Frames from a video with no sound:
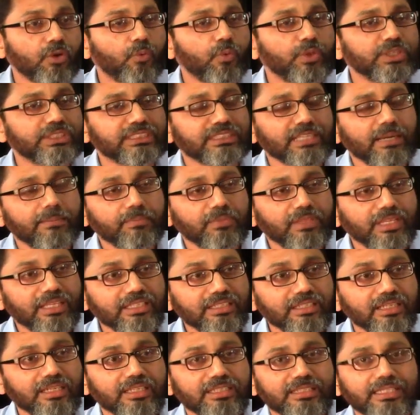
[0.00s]
with
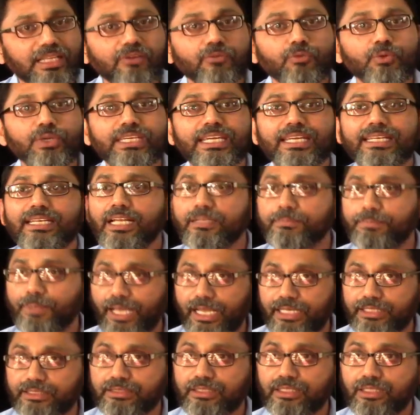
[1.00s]
something that we cannot
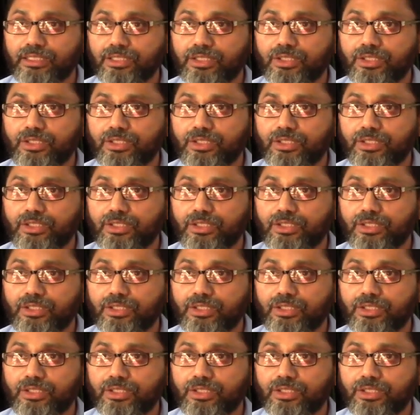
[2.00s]
pass.